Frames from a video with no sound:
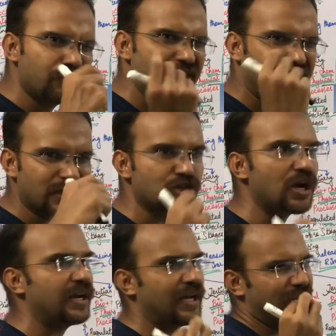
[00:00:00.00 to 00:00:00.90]
seconds or
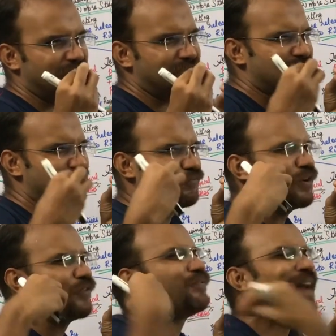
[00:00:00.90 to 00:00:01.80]
just
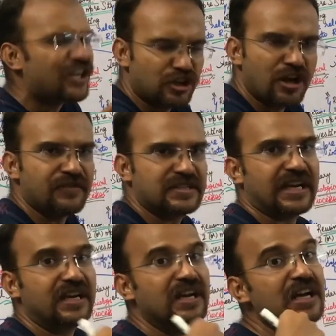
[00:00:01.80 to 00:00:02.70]
for a fraction of a
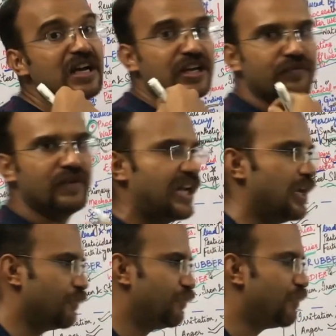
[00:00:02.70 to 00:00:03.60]
second. When I
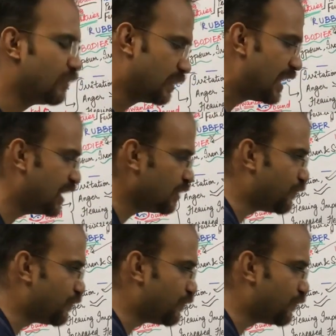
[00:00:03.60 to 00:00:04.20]
am running